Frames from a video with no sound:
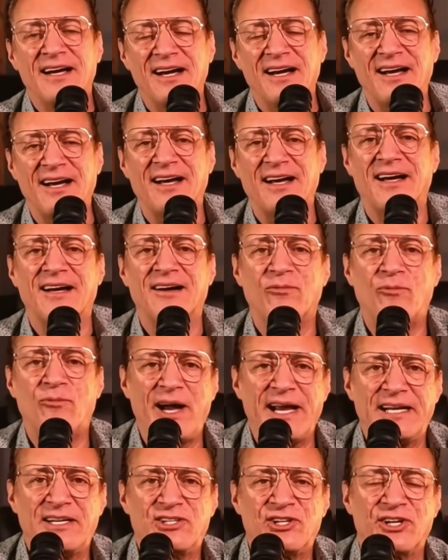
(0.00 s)

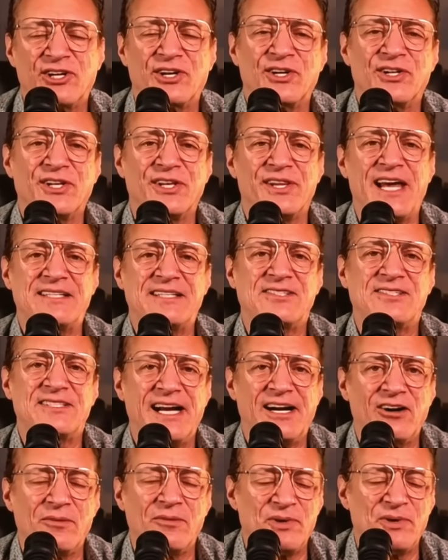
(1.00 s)
white girl, and that's
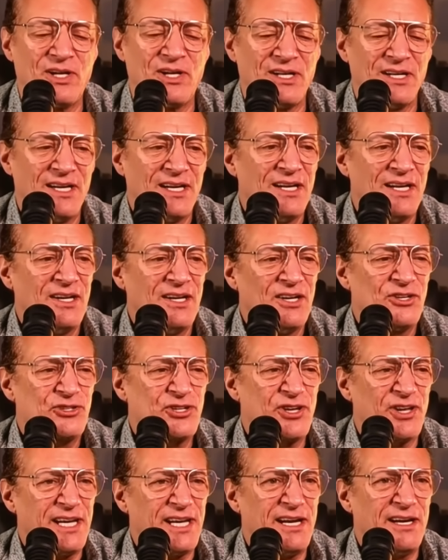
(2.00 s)
terrible.
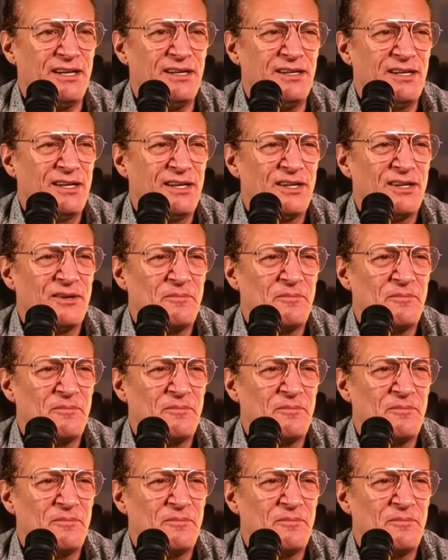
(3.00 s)
So then